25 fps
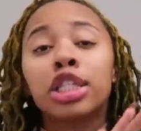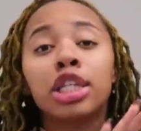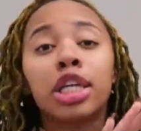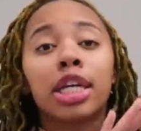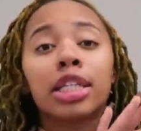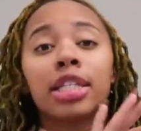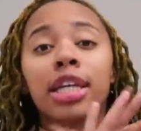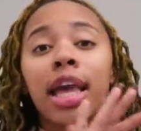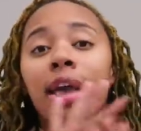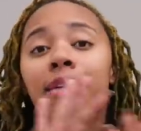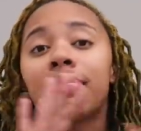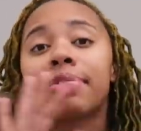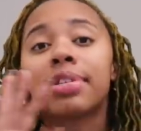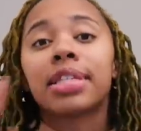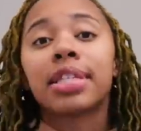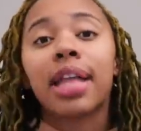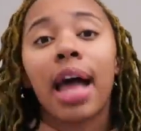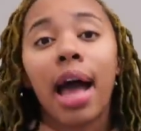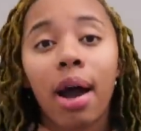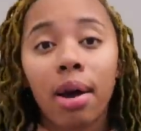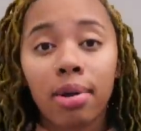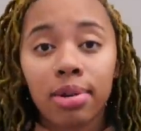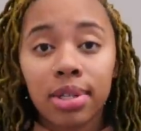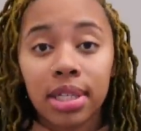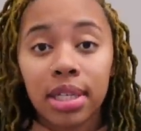She doesn't have a
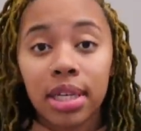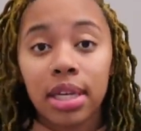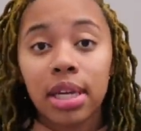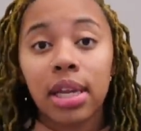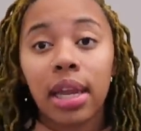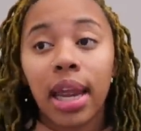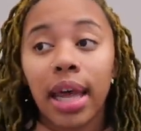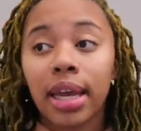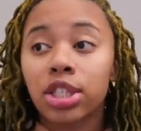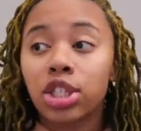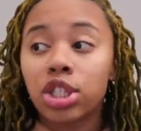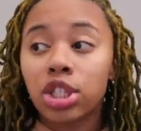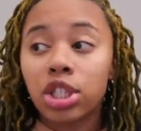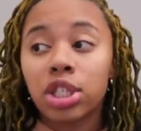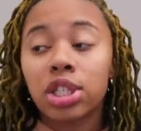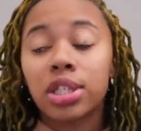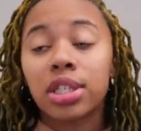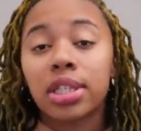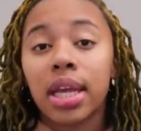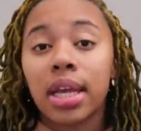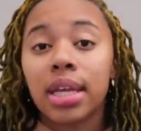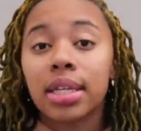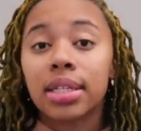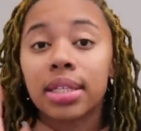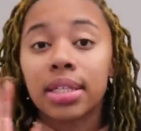style sheet. Like, she just
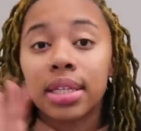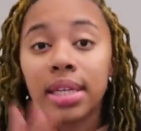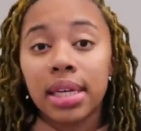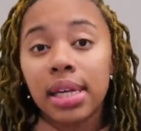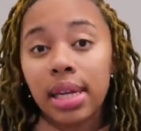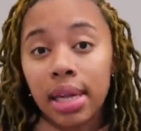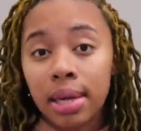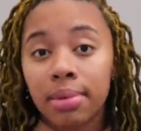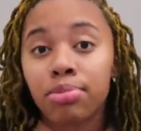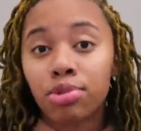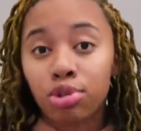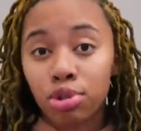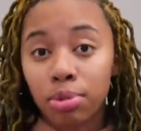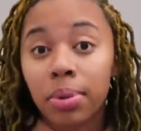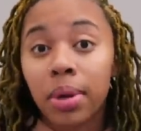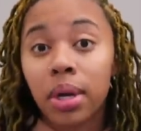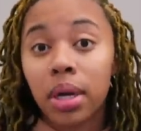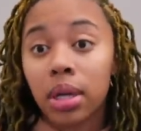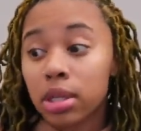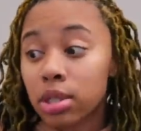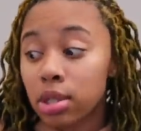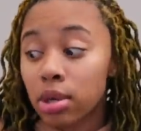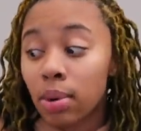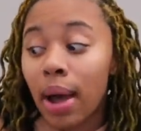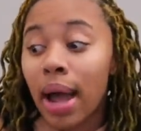says DM to
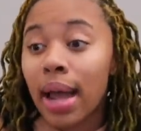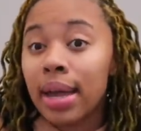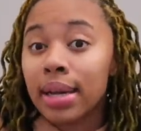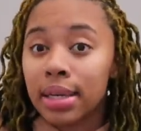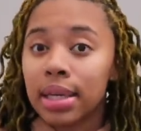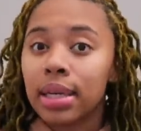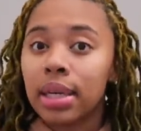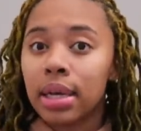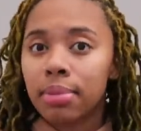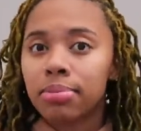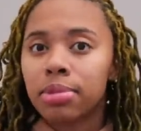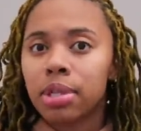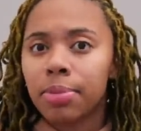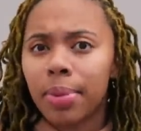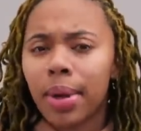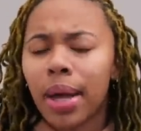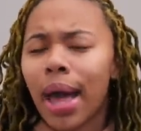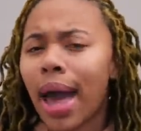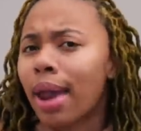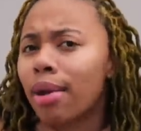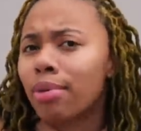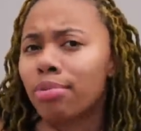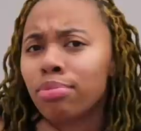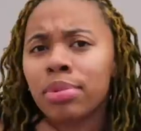book. So I DM to book.